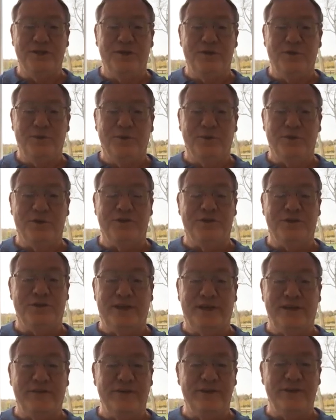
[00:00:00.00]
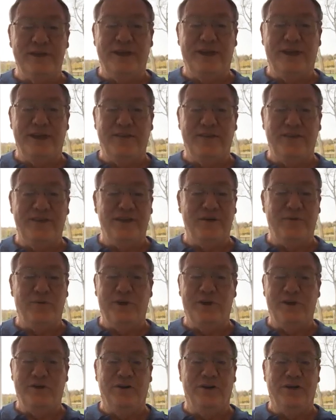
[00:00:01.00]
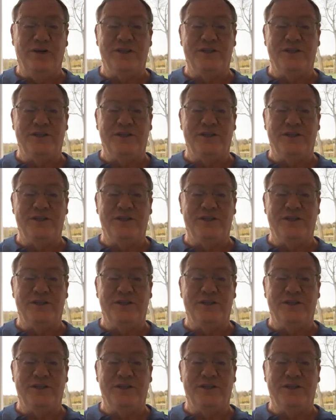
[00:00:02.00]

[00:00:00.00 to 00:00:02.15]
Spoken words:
We're just David and Kathy, and we are not